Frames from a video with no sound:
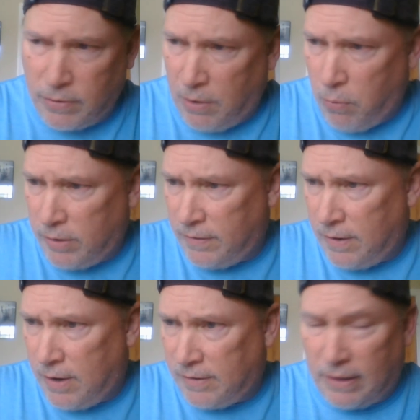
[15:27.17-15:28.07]
Okay, what
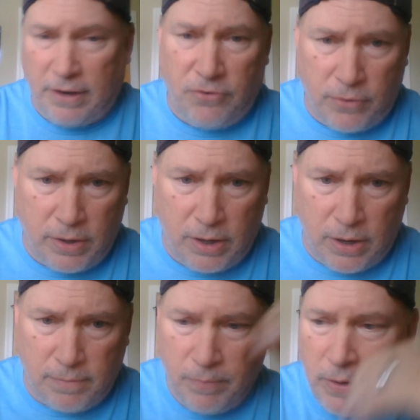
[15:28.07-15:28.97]
did Talendrian
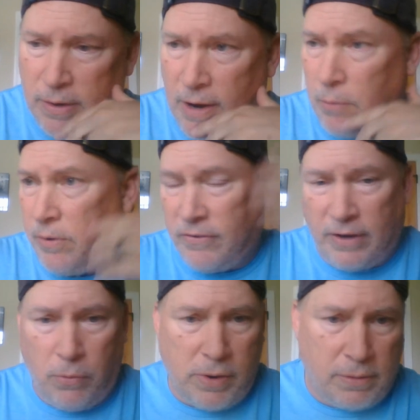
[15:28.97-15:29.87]
get? I won't
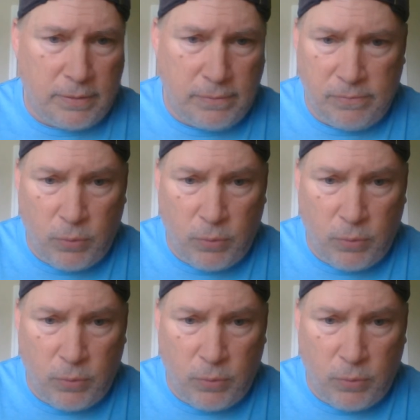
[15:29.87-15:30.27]
say what